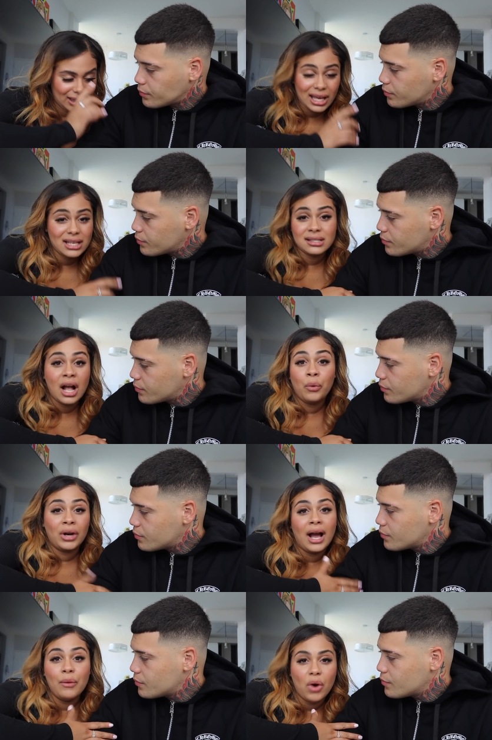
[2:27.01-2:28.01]
Speaker 1: that is not
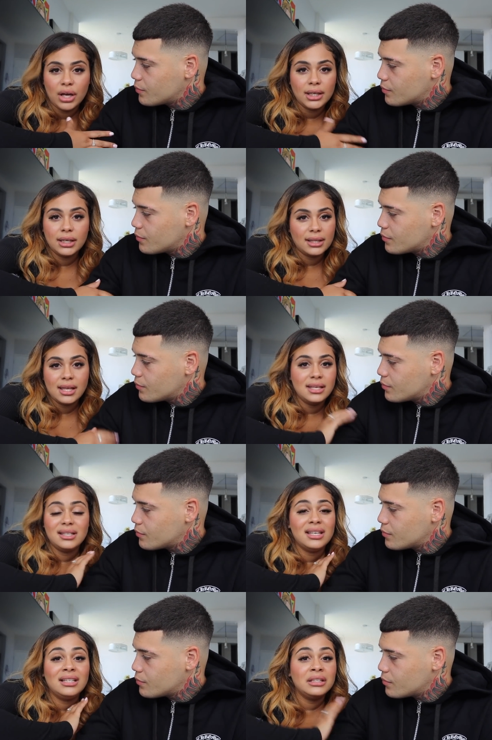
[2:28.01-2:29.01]
what I wanted. That
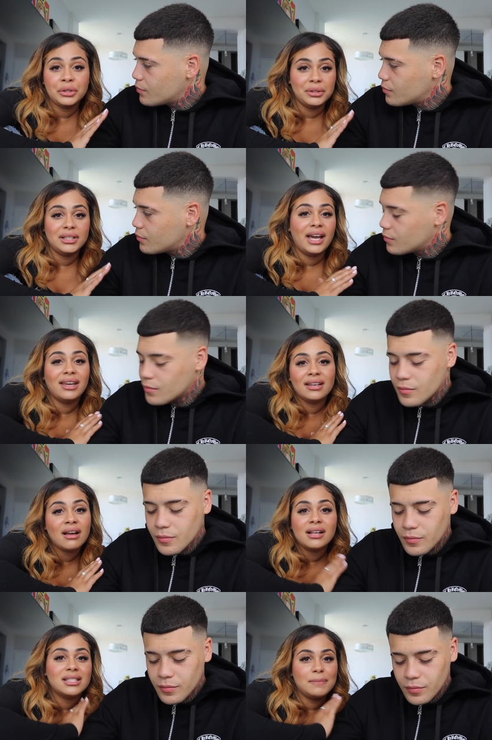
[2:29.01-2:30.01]
it, it literally, I
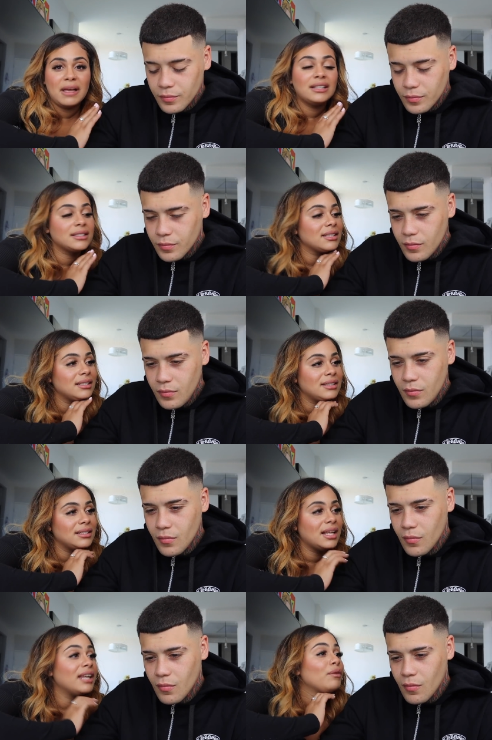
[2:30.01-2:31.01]
cannot spend
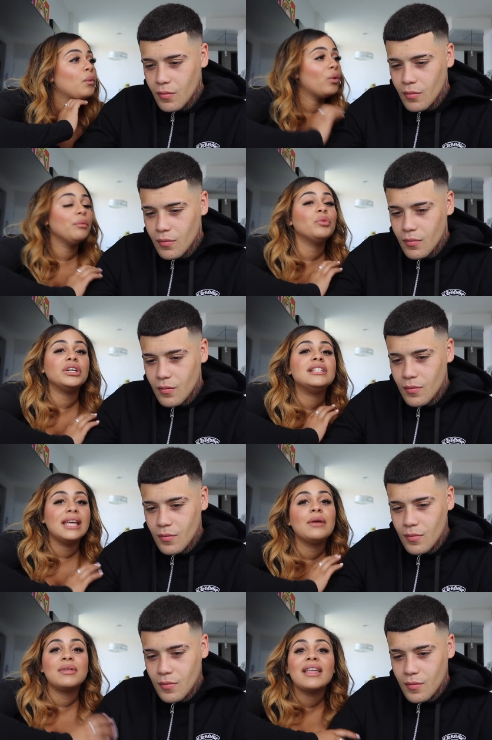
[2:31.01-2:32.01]
not even one more
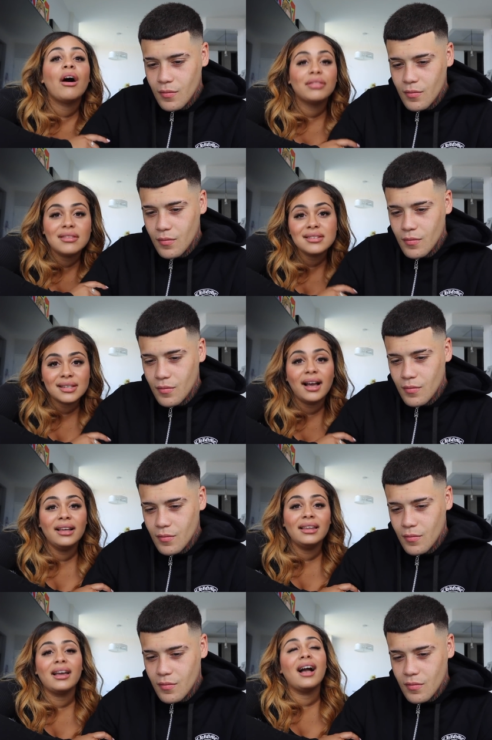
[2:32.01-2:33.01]
day without this
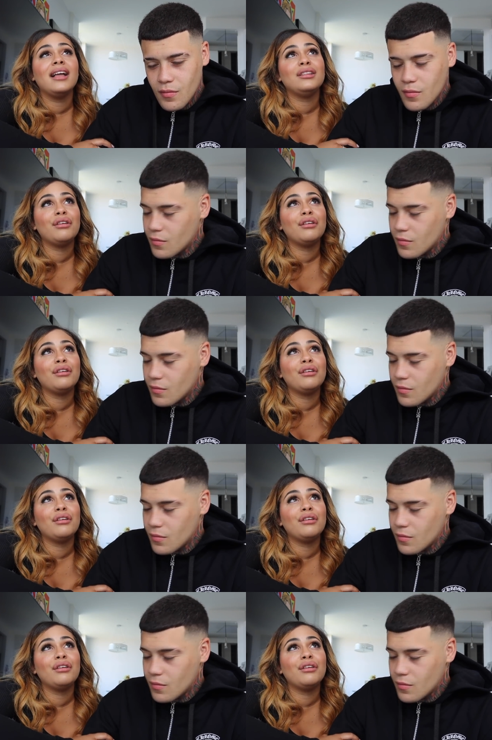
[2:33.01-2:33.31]
guy. Like I